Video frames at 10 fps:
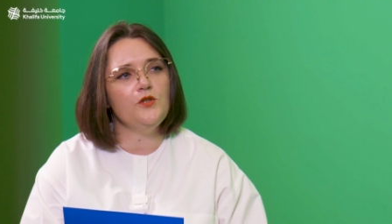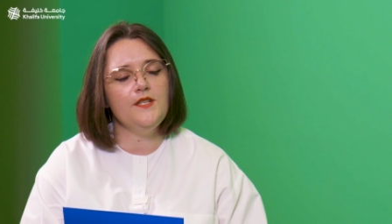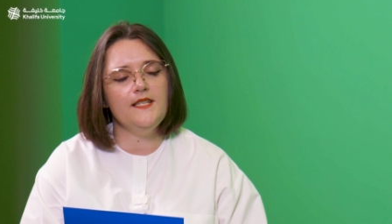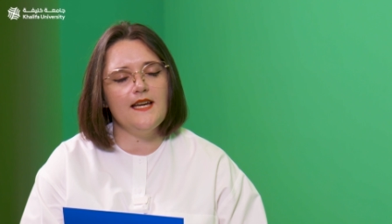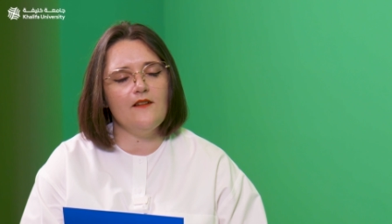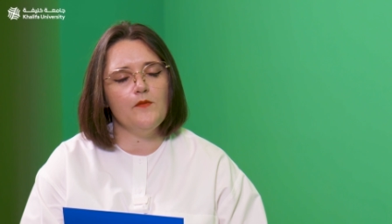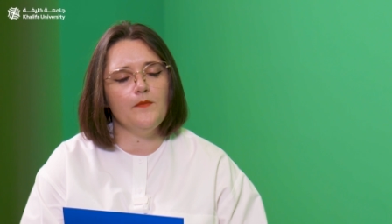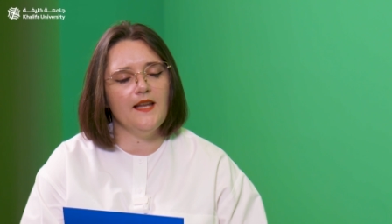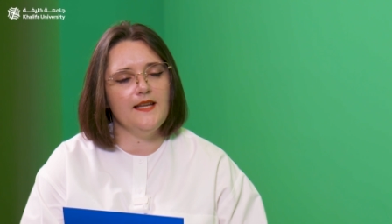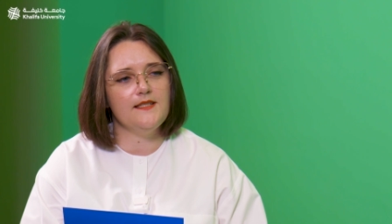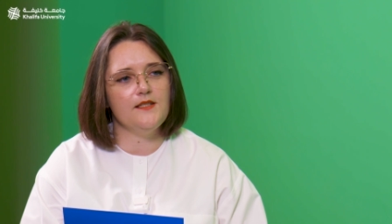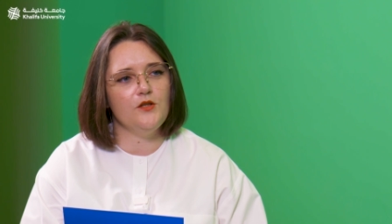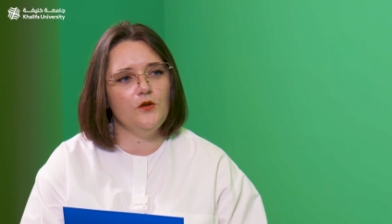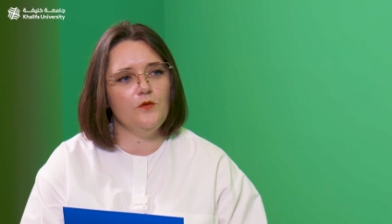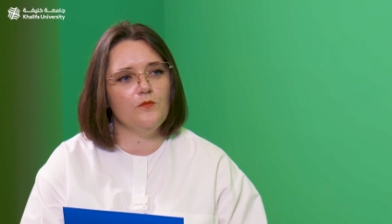would you need to have in place
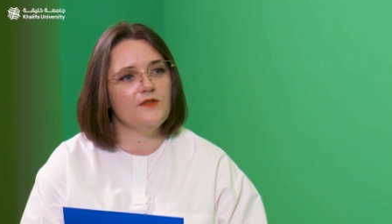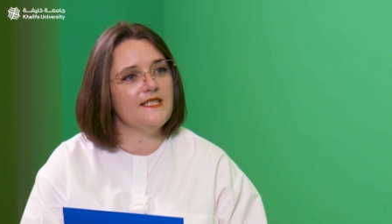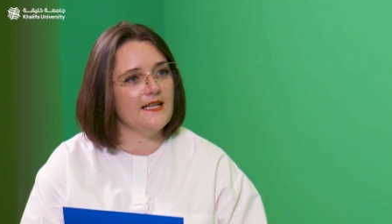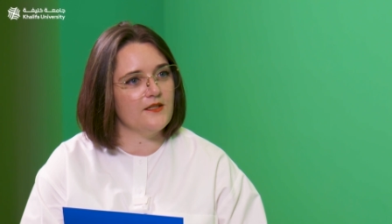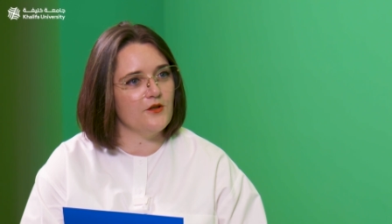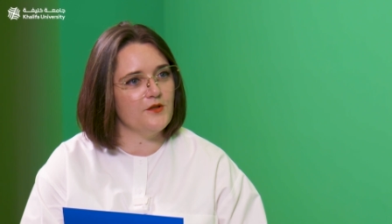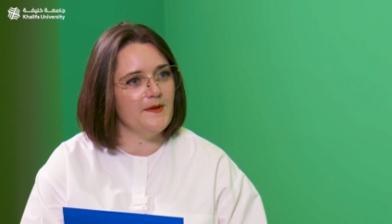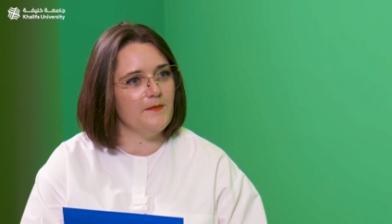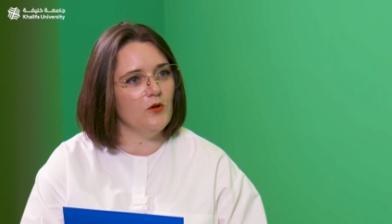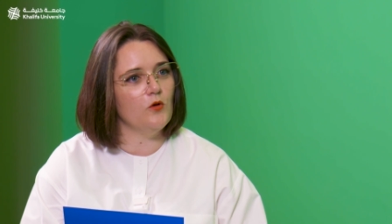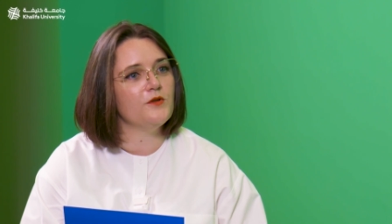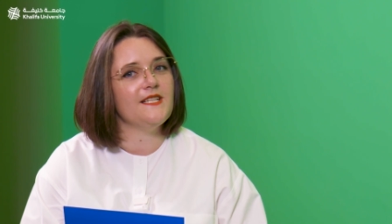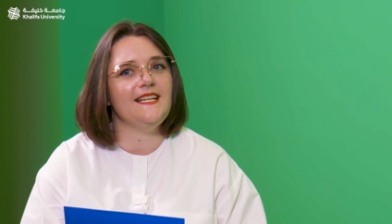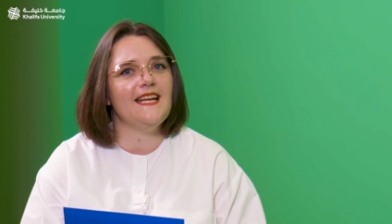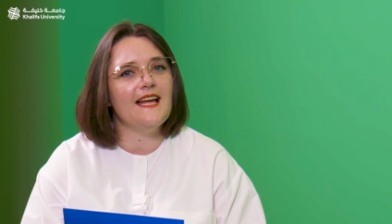to protect those people or
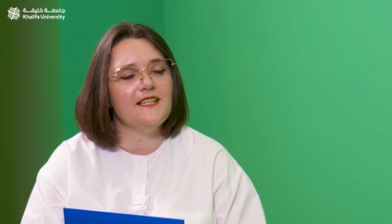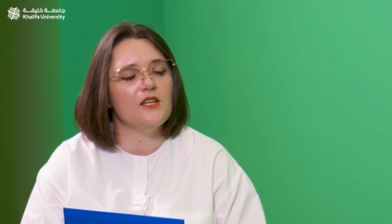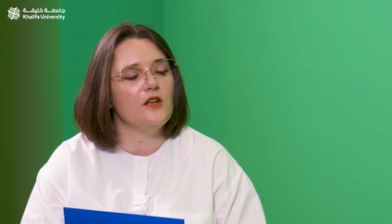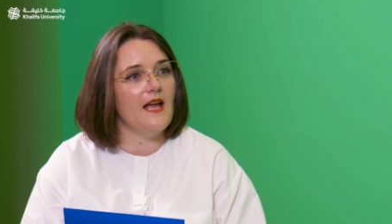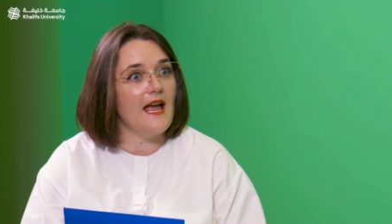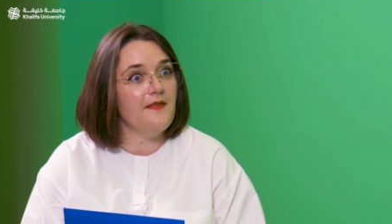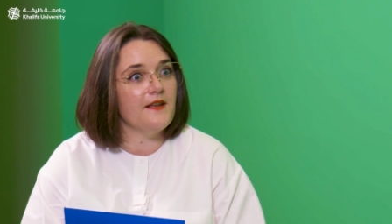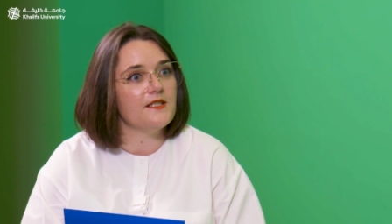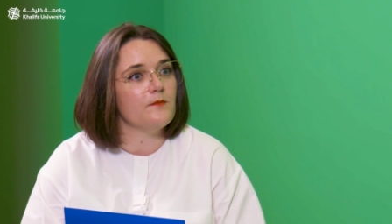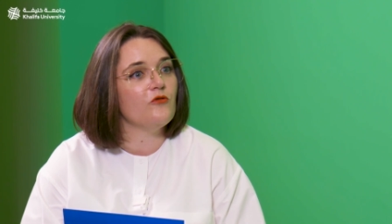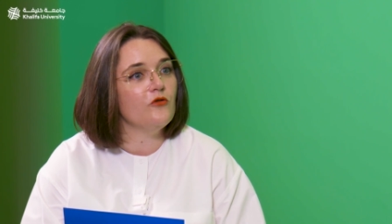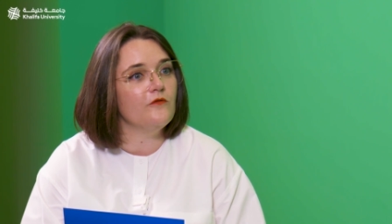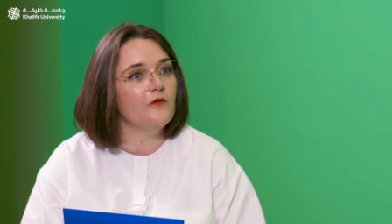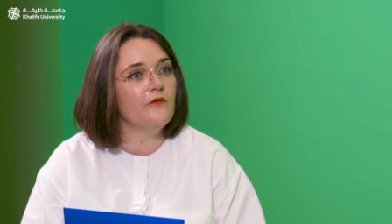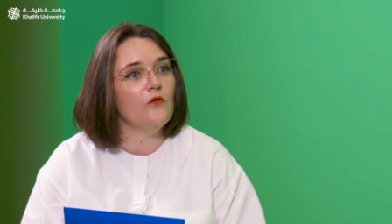to get ethics
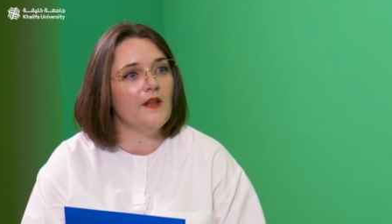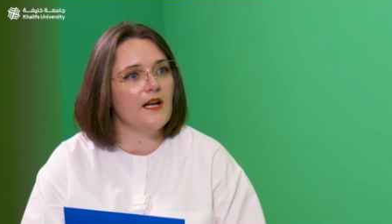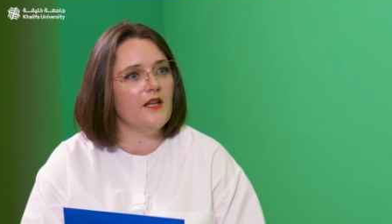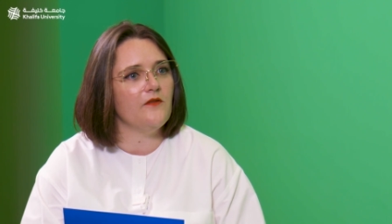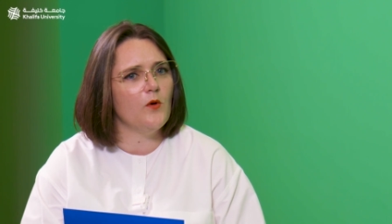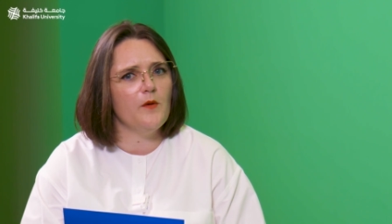approval mm-hmm. for that kind of